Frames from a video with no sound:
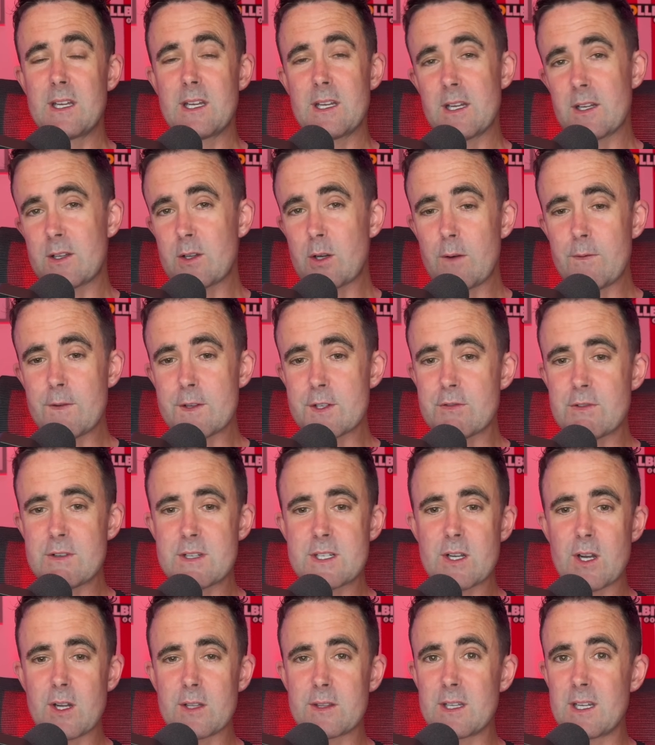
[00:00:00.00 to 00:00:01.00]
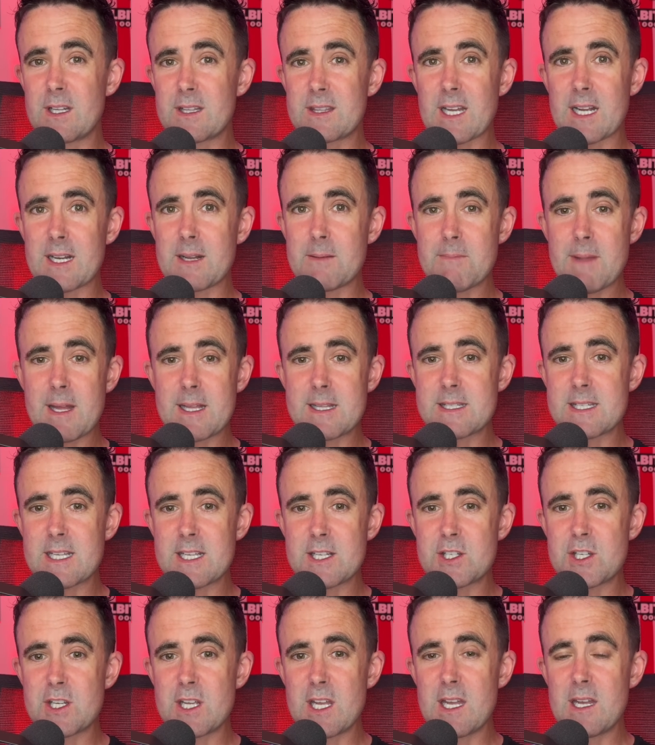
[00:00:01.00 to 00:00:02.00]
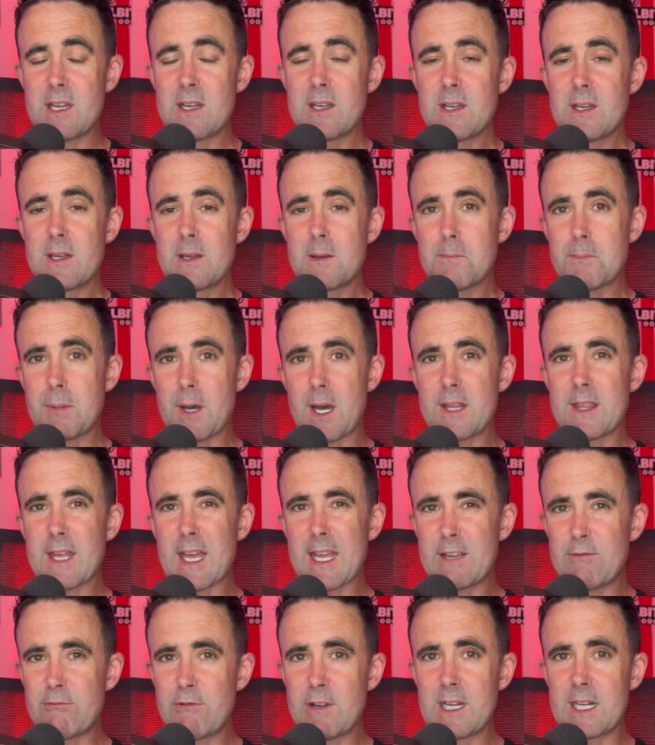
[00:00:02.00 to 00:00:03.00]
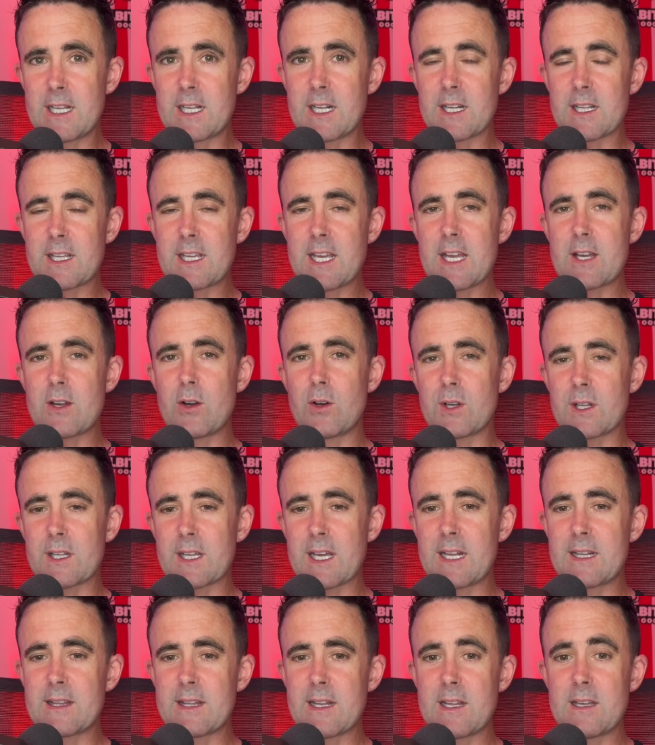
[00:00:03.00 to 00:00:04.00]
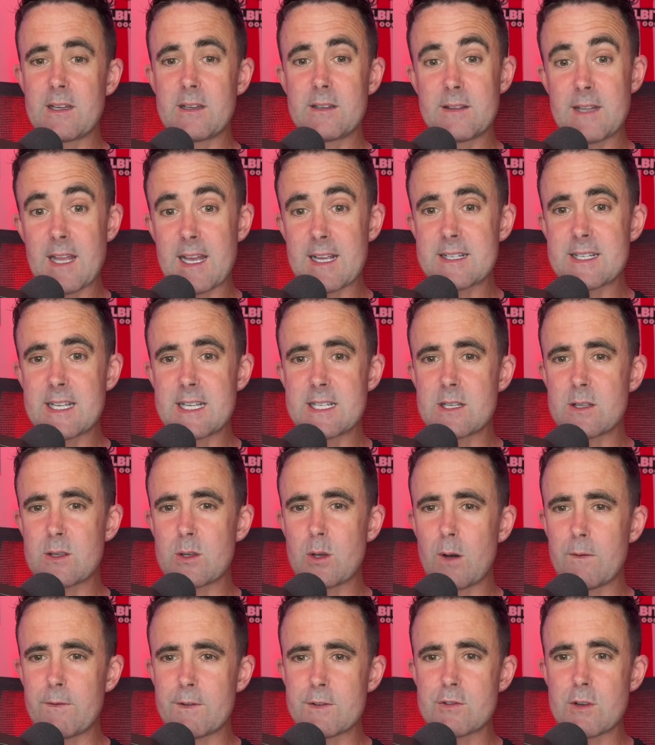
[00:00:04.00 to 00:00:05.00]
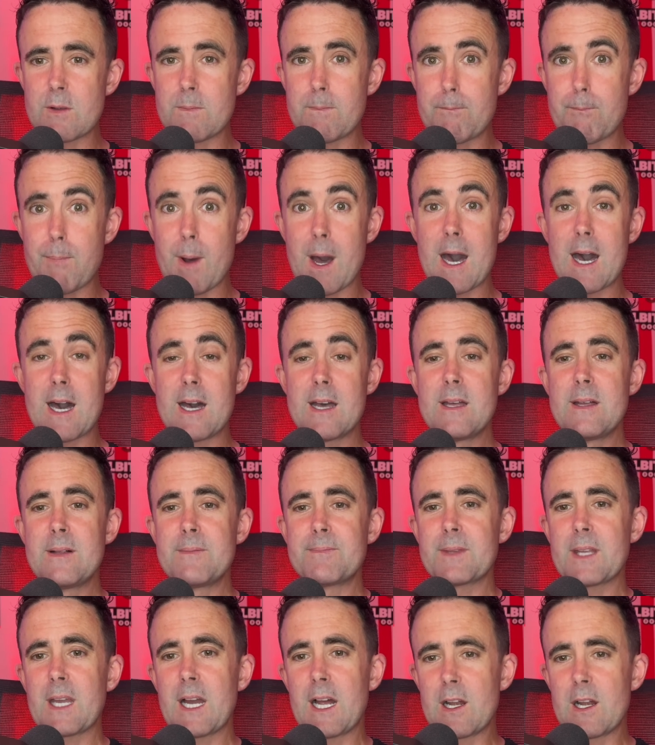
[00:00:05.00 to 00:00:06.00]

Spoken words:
Coventry side that have done immense this year. but are they really going to kick on again next season, Coventry? But a